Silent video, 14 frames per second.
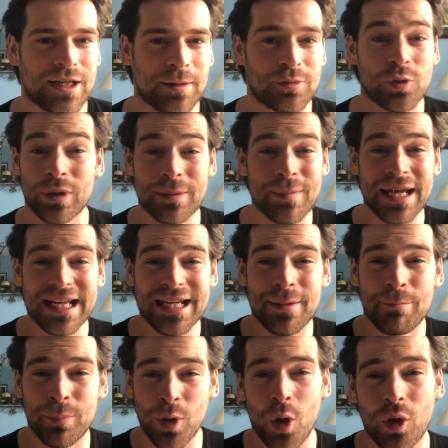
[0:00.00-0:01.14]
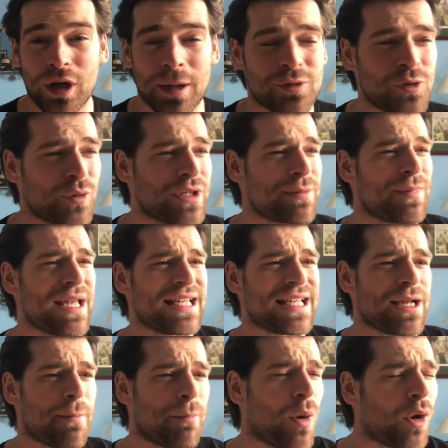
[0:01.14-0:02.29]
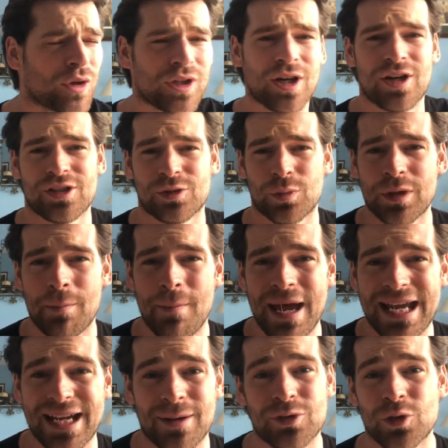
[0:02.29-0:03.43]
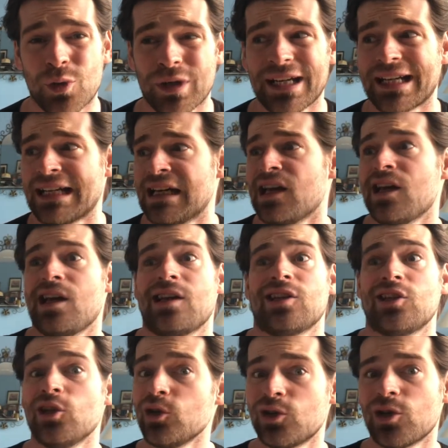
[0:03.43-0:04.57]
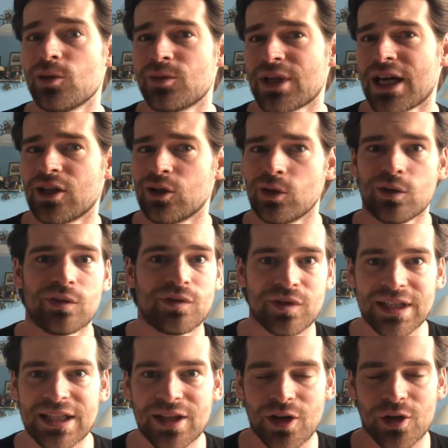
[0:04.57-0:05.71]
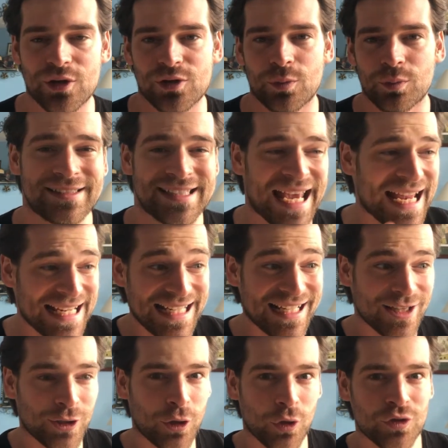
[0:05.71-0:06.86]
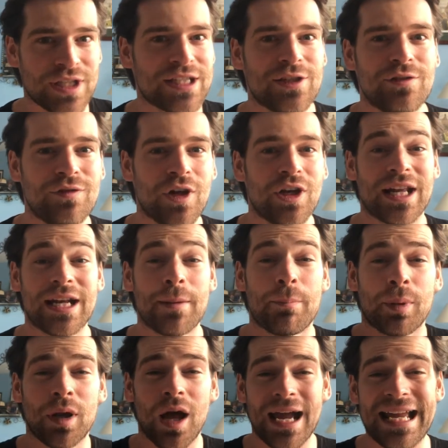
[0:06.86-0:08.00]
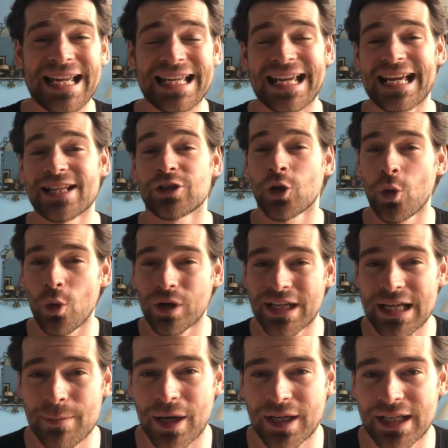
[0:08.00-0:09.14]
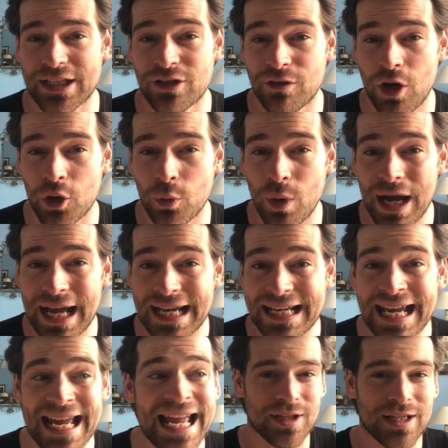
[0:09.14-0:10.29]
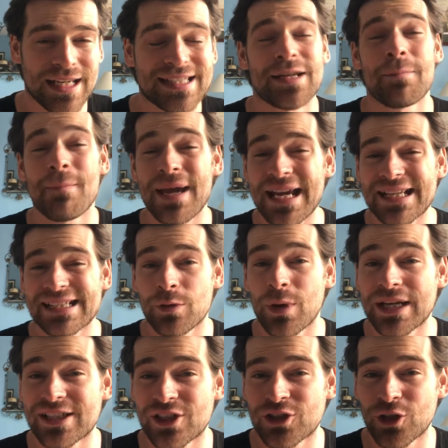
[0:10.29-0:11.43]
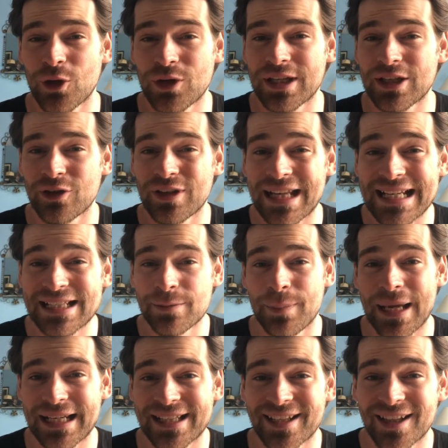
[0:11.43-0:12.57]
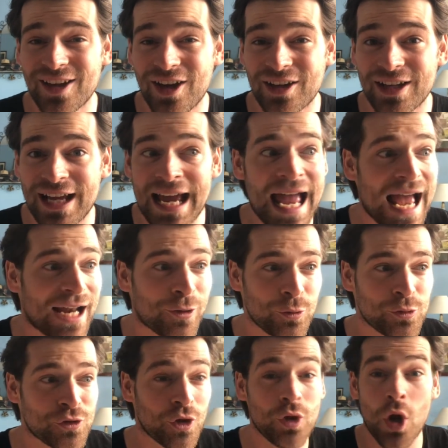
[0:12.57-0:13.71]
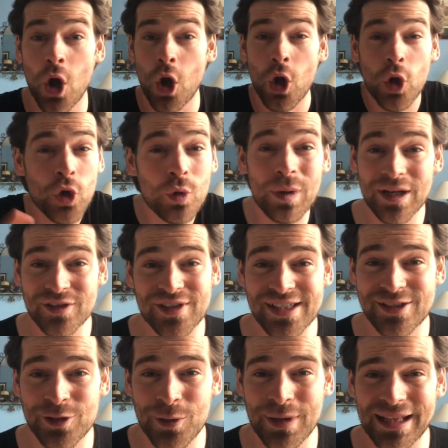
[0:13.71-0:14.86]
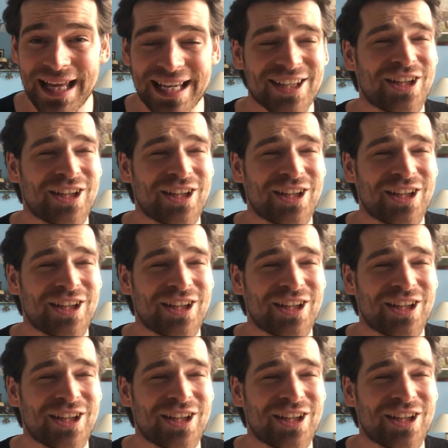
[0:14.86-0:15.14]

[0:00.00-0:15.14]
I'm talking making a blog, I'm talking making a podcast with a mate, I'm talking YouTube channel or videos. Taking the content you've learned and applying it and talking about it in your own way is an amazing way to show that you're an independent learner. And also, who else is doing that?